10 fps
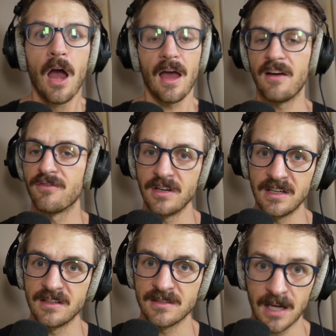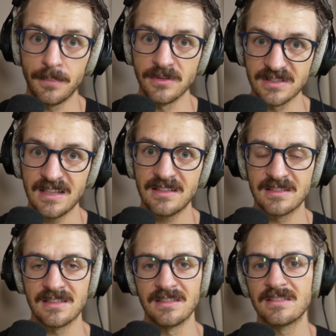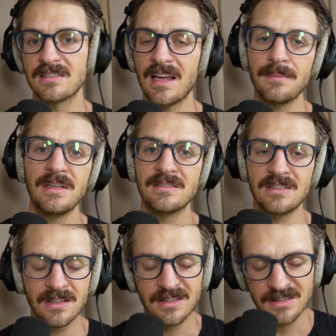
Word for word: every couple sentences, that means you can